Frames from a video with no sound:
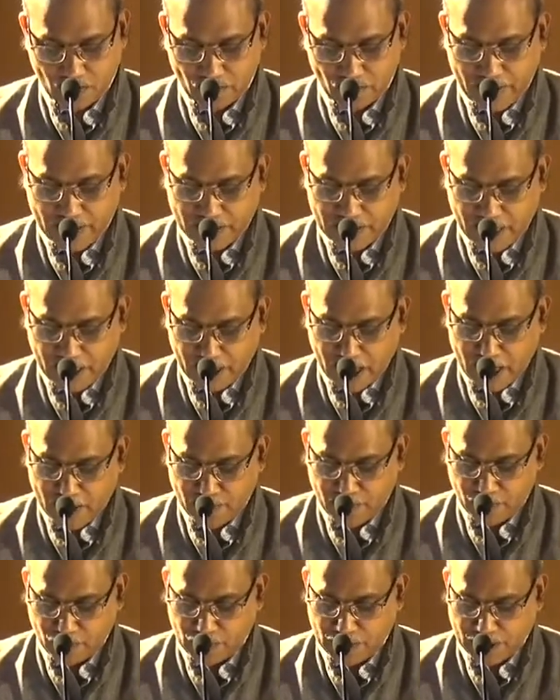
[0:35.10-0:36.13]
where the
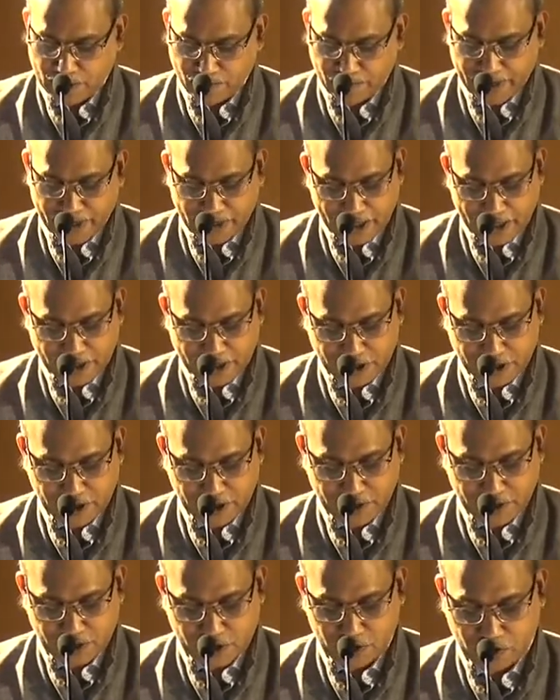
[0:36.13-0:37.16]
Academy would invite a
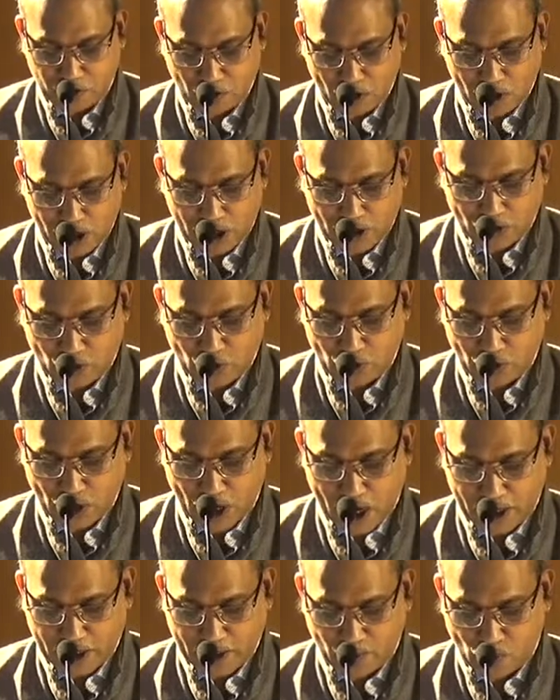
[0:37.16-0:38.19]
distinguished scholar to
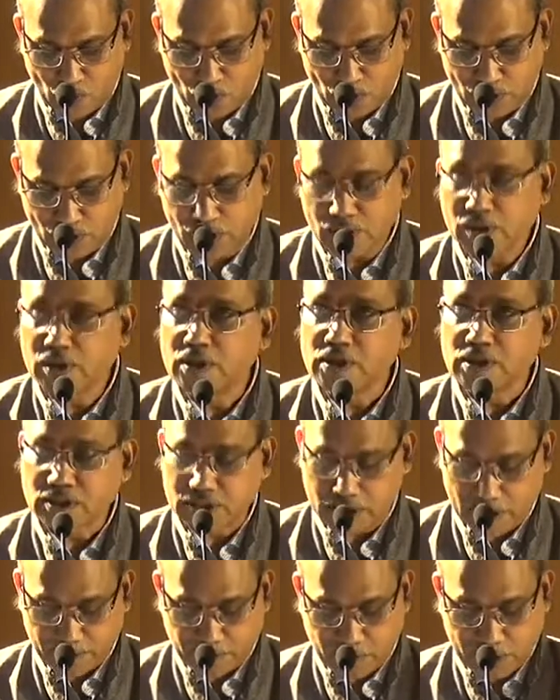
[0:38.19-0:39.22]
talk about
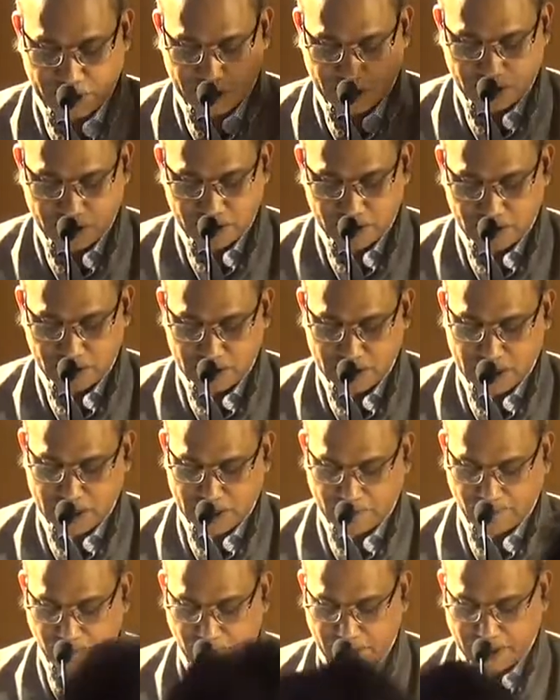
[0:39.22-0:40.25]
subjects that
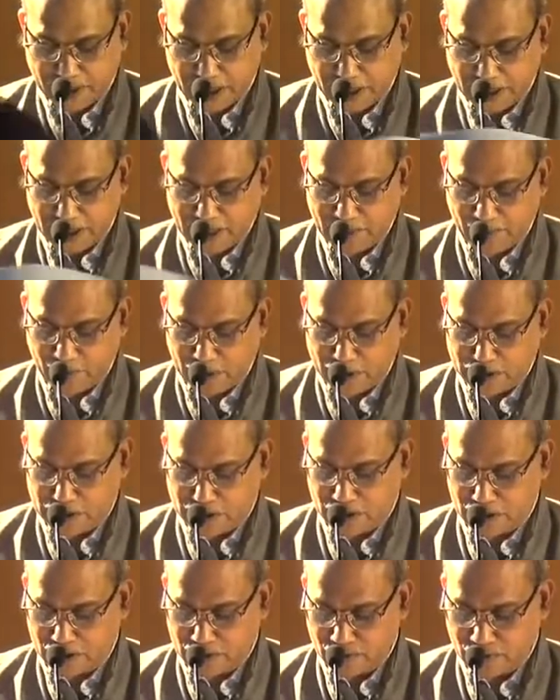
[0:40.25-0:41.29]
reflect a deep
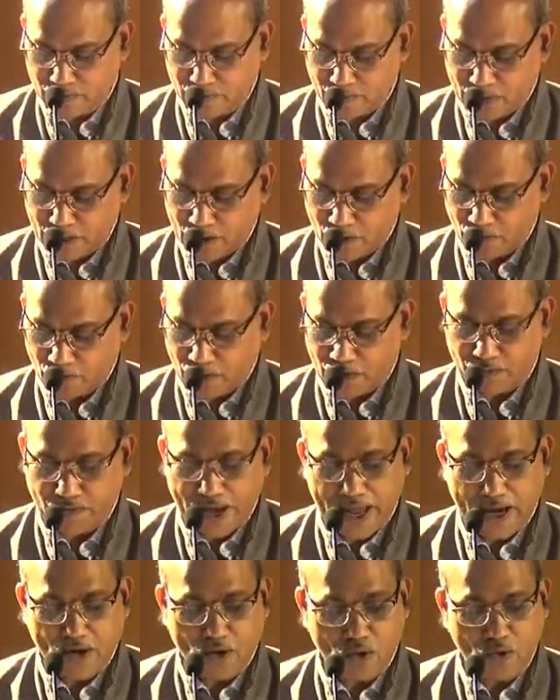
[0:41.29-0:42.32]
concern for
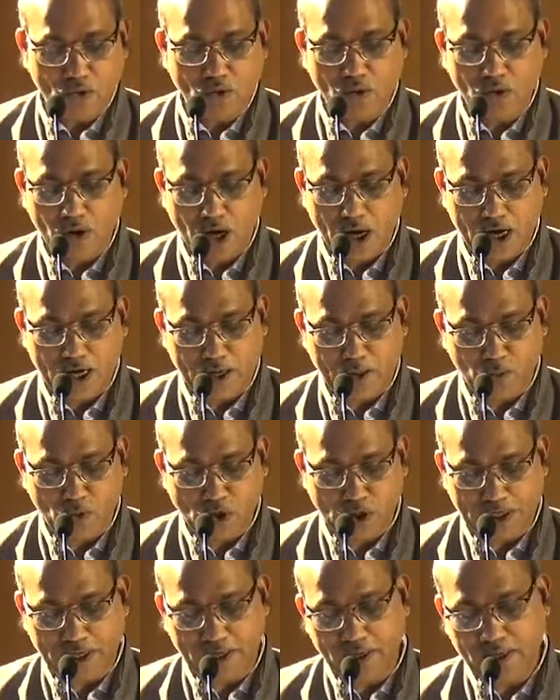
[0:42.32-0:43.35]
value, or
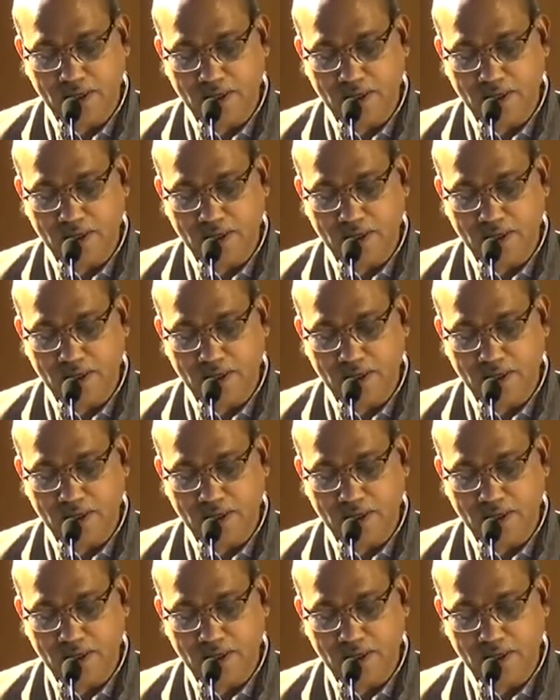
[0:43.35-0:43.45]
about a